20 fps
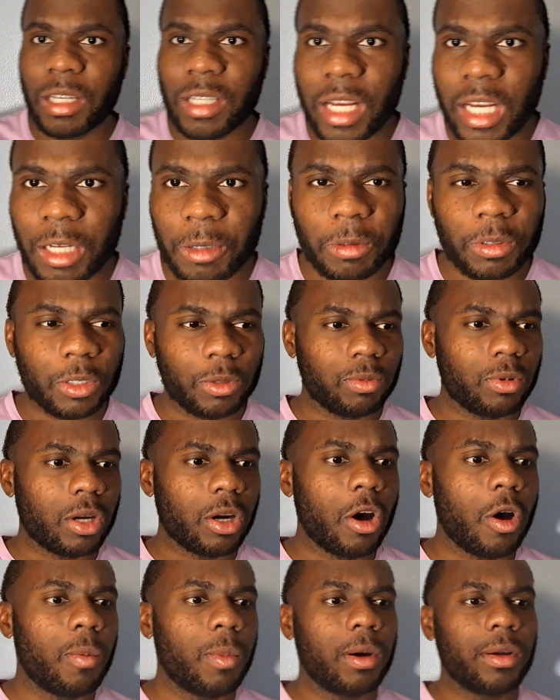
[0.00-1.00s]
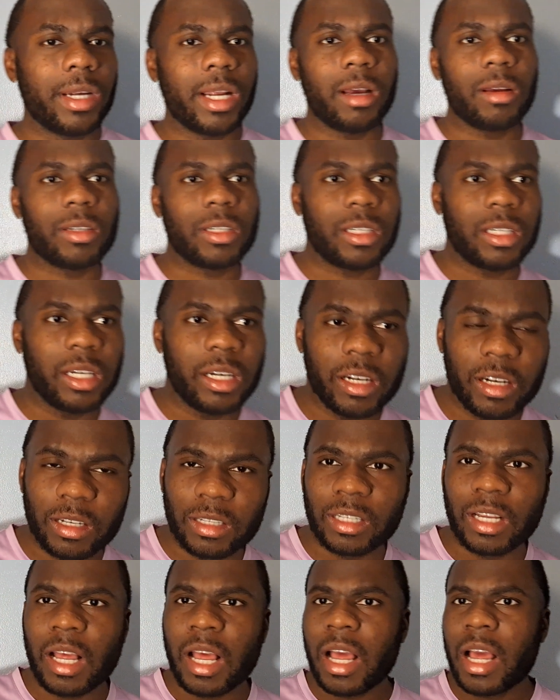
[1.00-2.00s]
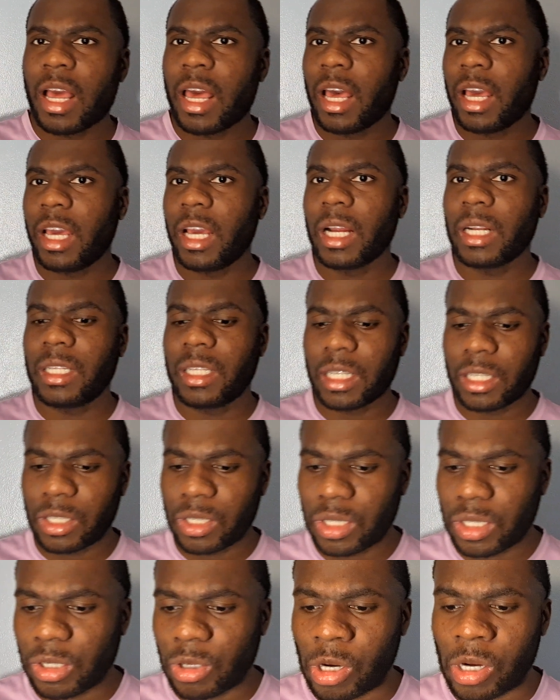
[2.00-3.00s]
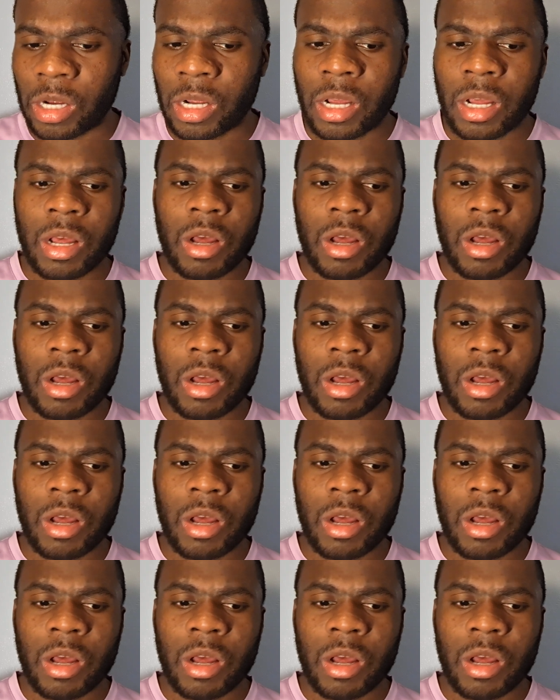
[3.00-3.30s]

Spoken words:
Like, it was just one homo downstairs. He intentionally